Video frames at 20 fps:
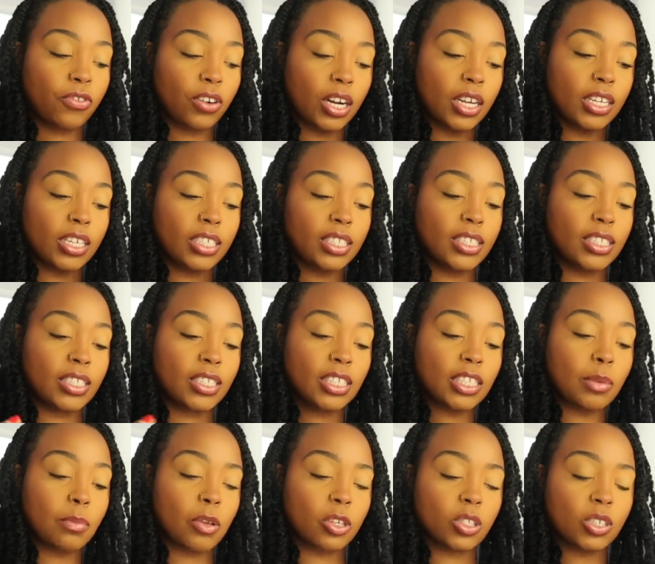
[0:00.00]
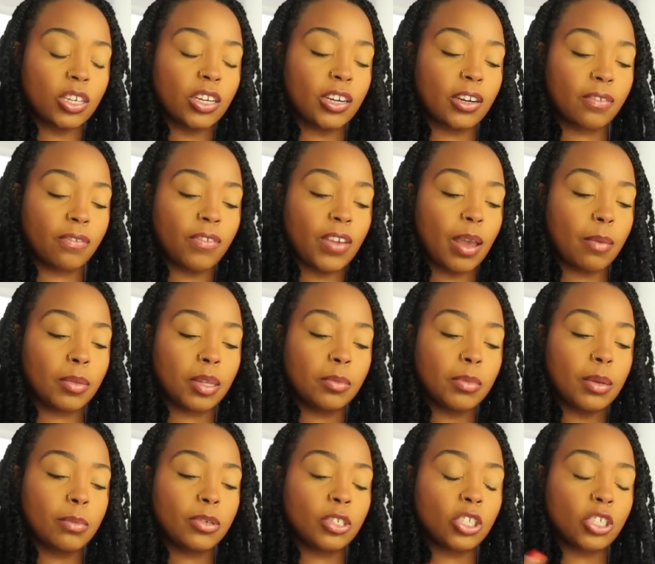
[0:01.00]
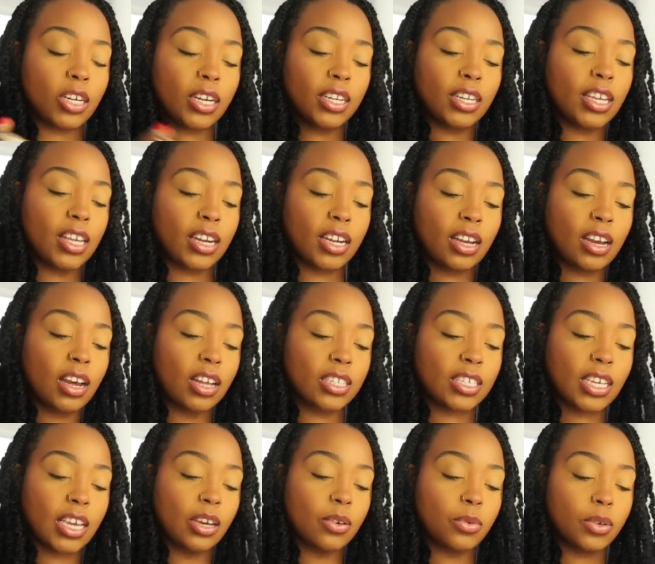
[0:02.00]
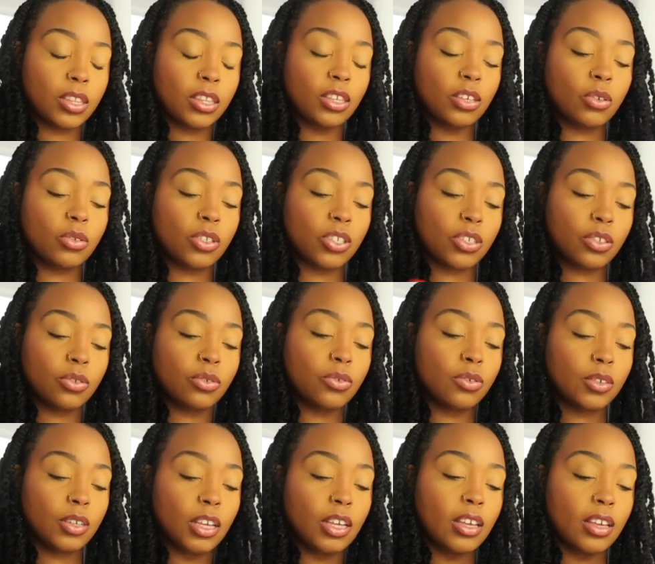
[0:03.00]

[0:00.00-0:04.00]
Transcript: friends i'm also hearing family members trying to get in contact with you too